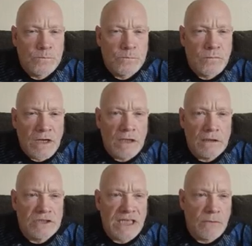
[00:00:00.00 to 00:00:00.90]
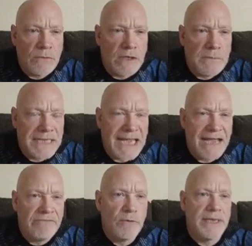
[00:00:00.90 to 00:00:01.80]
It looks like we're going to be
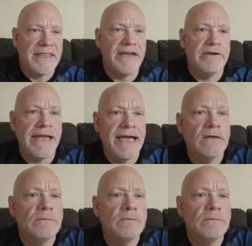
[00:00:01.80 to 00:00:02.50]
halfway there now.